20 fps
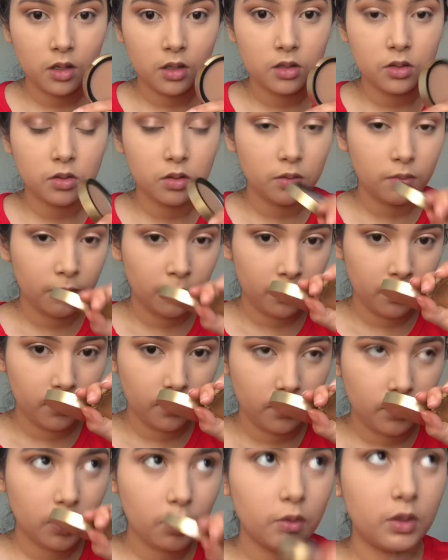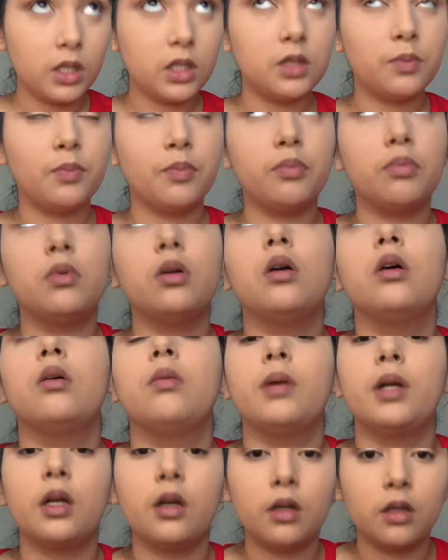It's really, oh
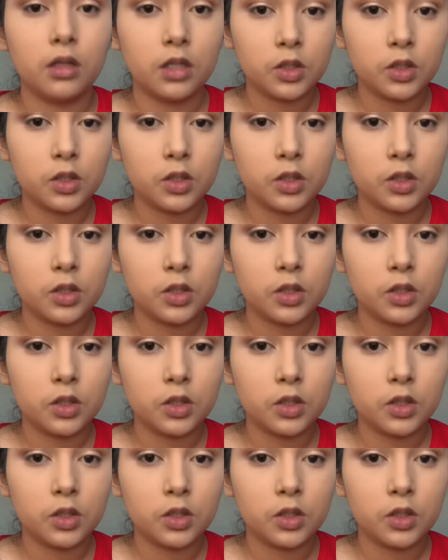my god,